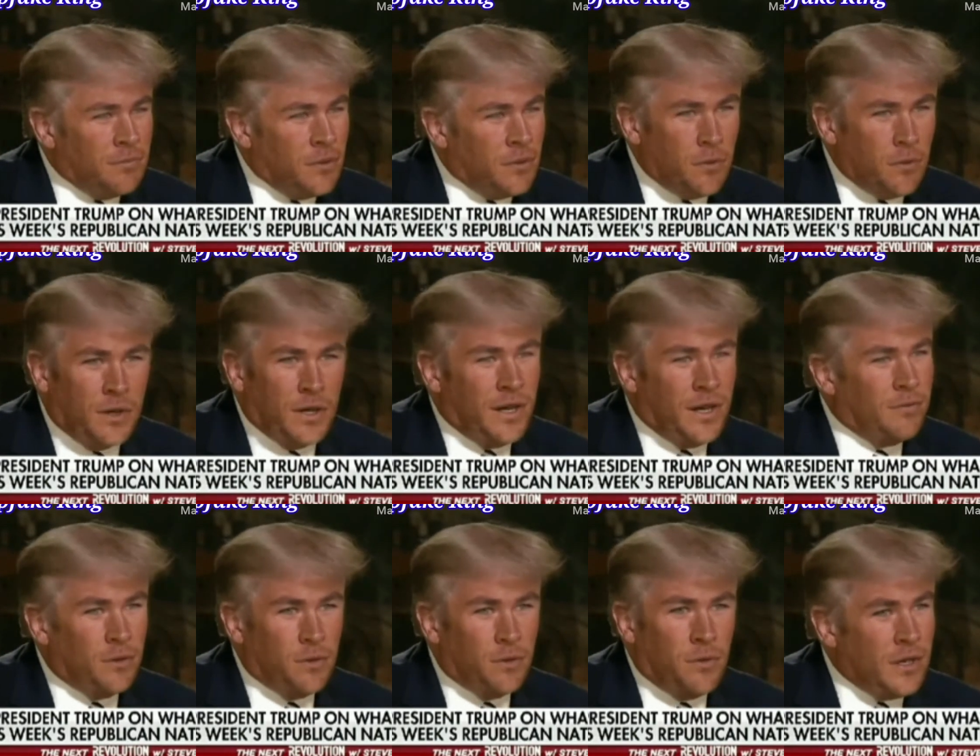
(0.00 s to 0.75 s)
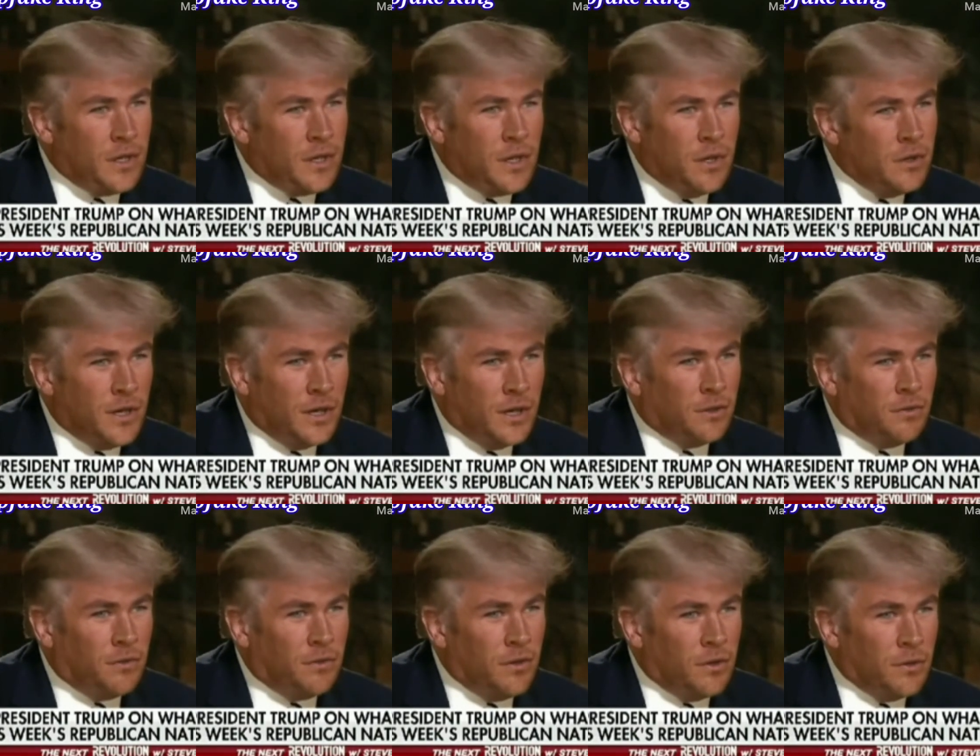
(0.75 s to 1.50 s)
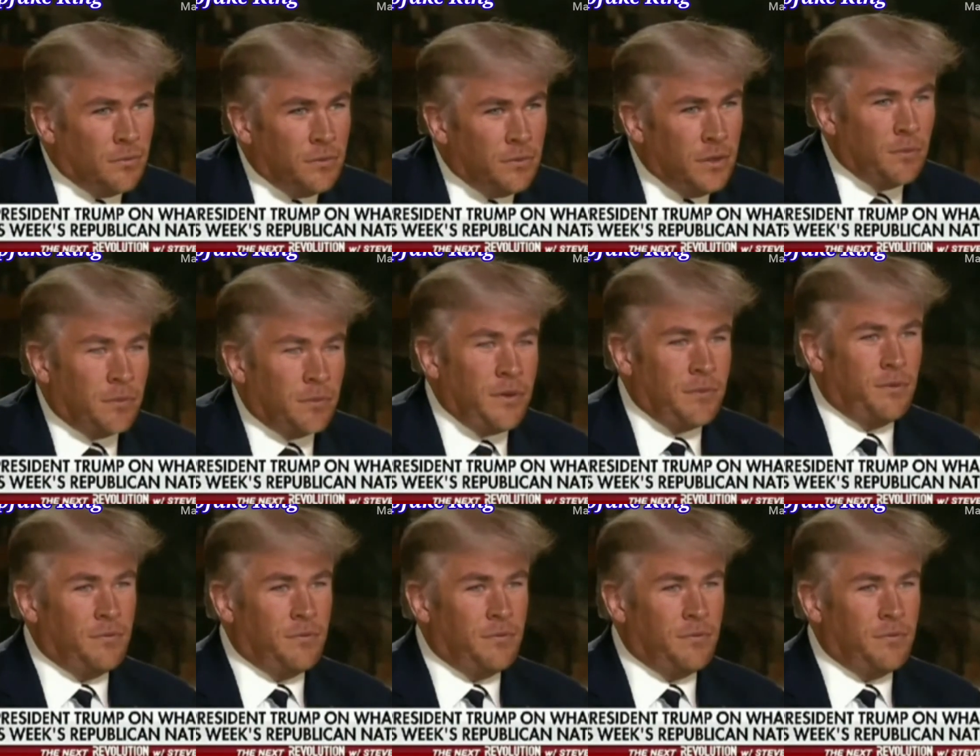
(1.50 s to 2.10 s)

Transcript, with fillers: We're going to have a great year next year. You know, people